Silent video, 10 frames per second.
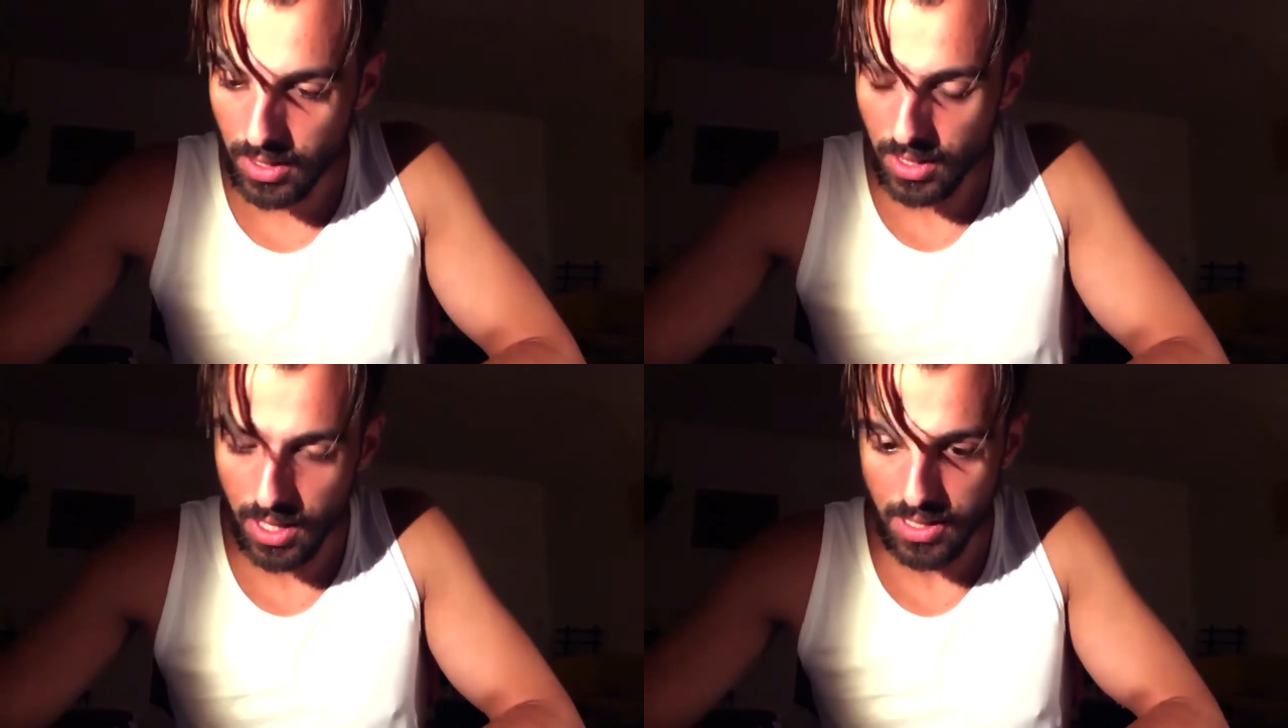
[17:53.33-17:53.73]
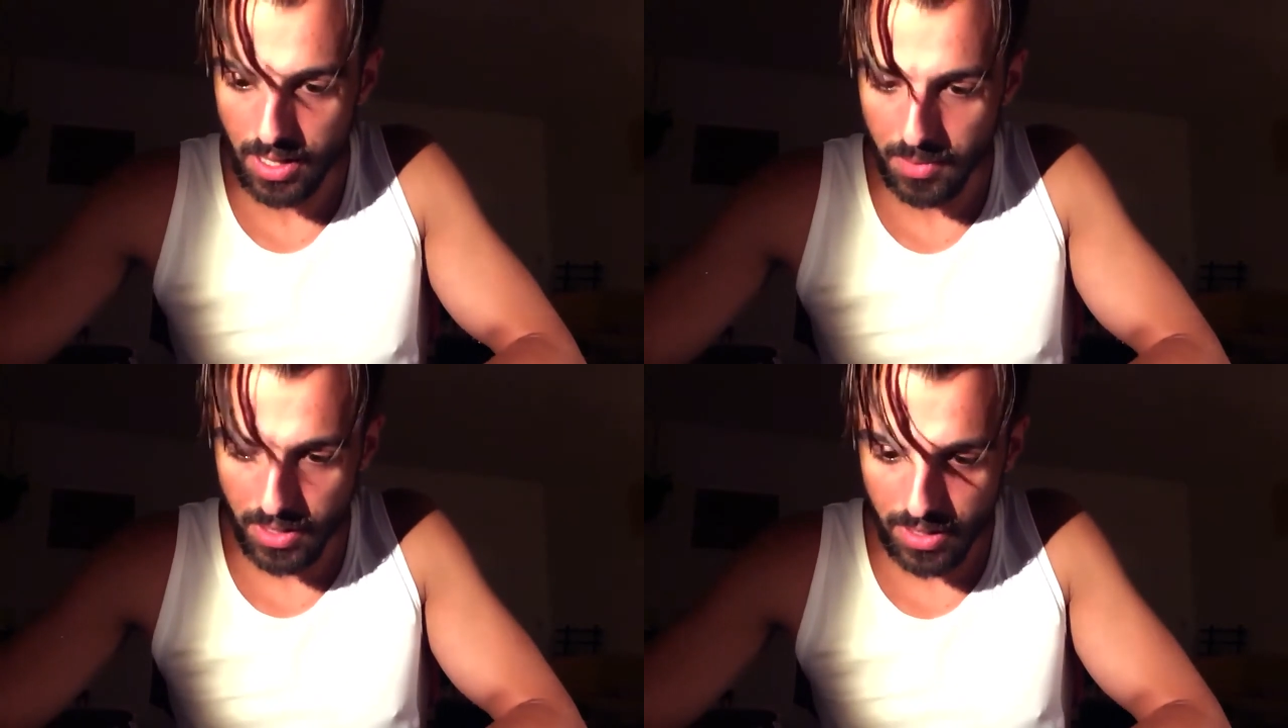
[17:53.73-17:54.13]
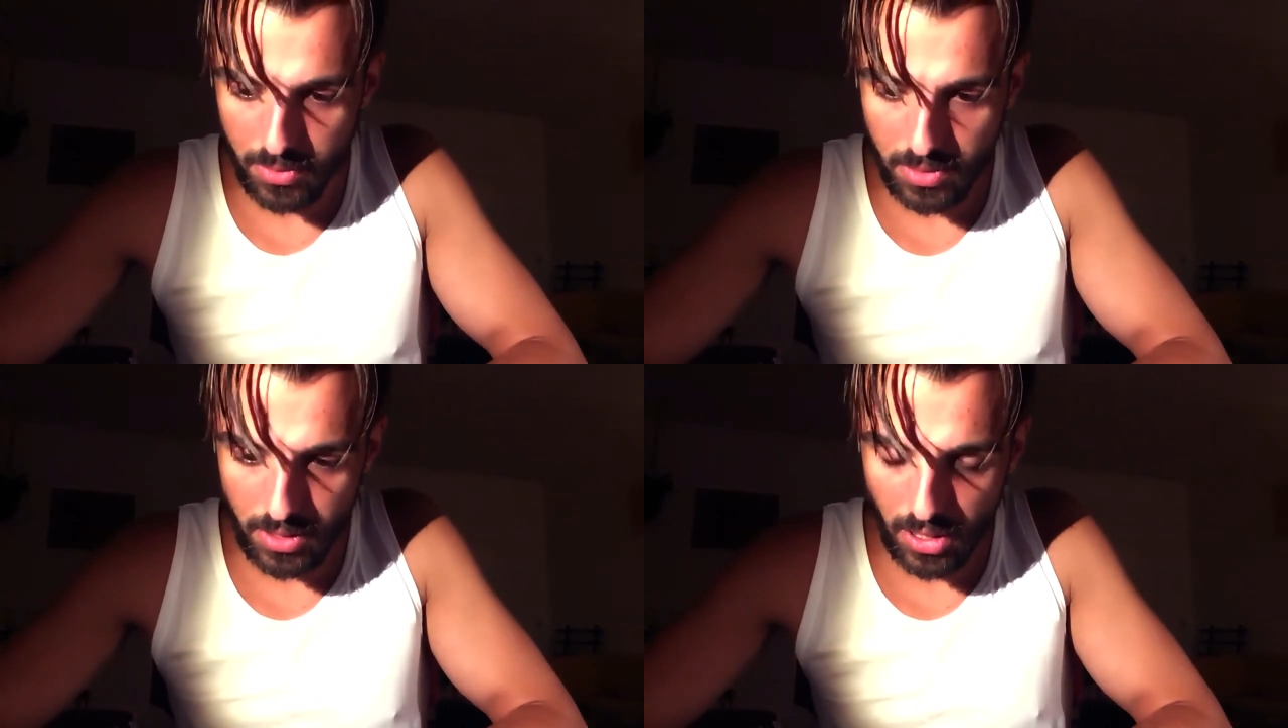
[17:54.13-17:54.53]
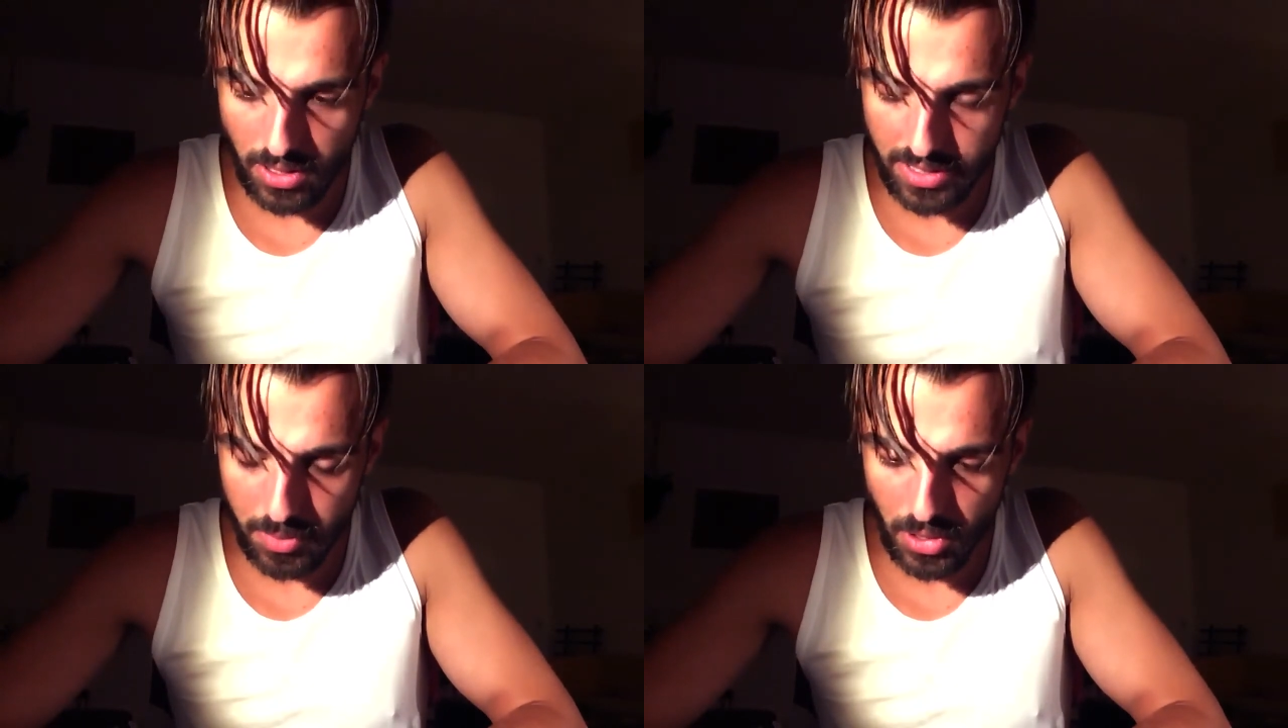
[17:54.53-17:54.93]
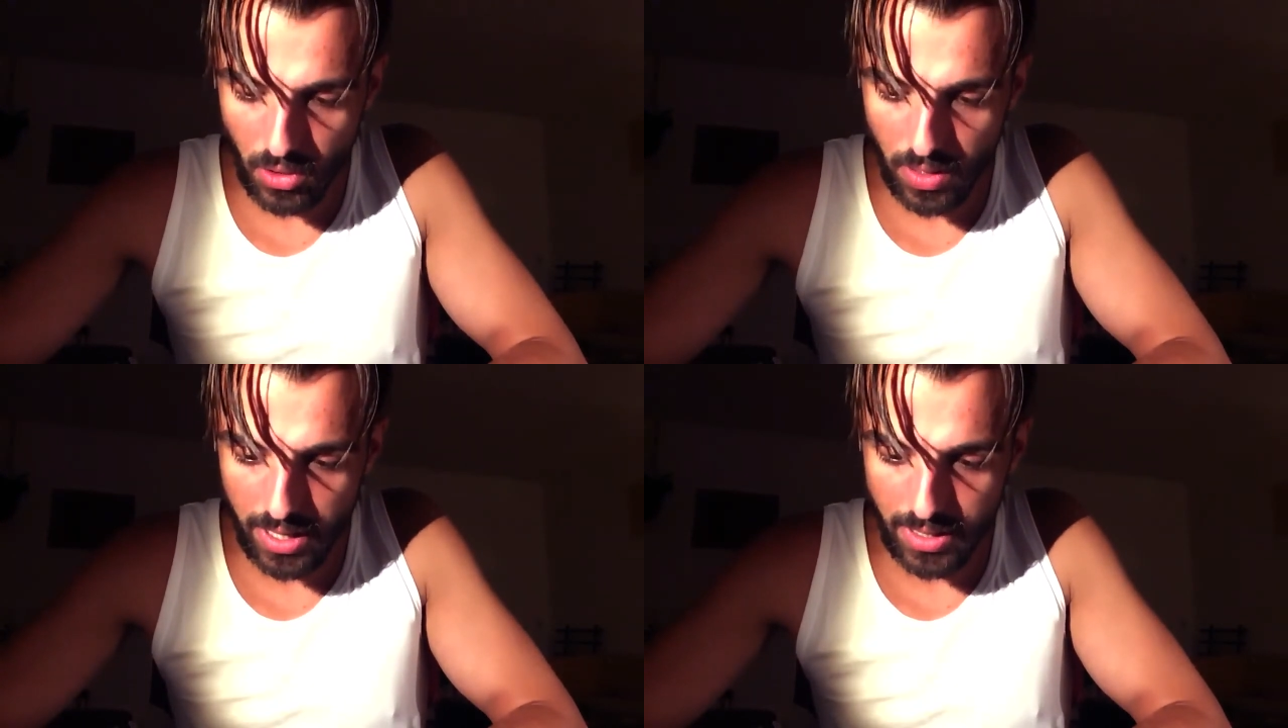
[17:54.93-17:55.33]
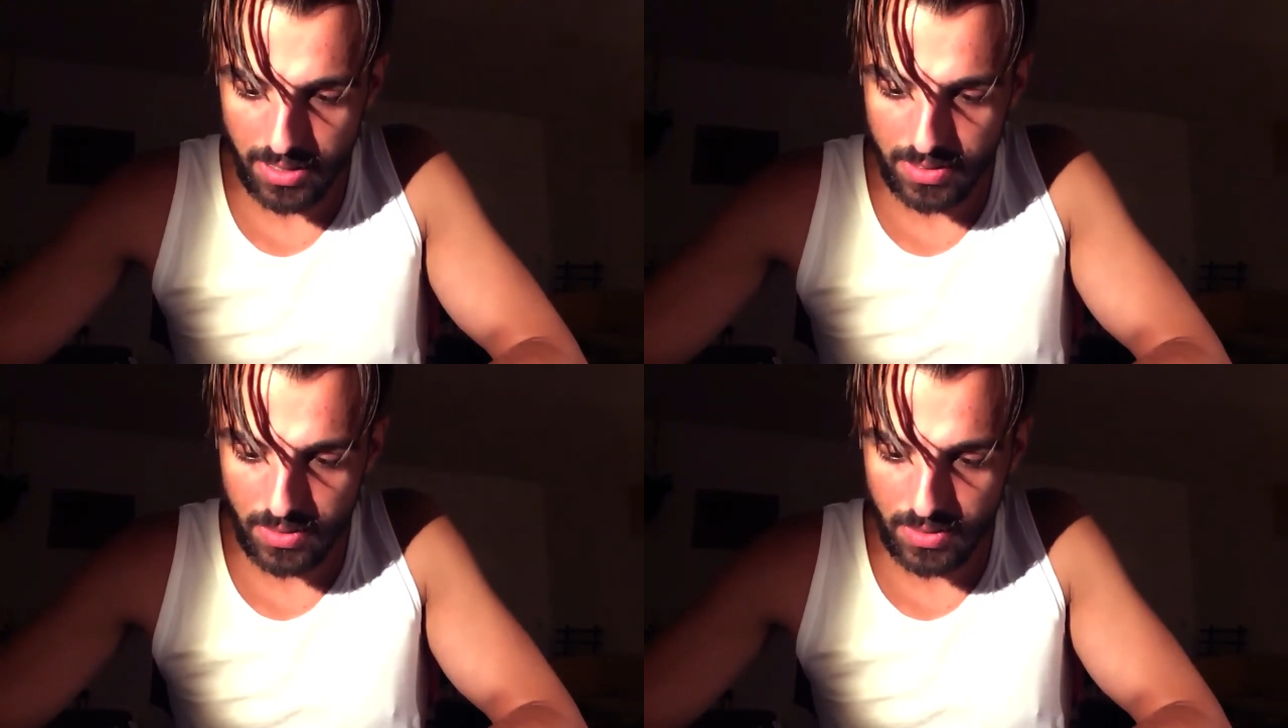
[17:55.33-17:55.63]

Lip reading: God damn it, that was a long time ago, and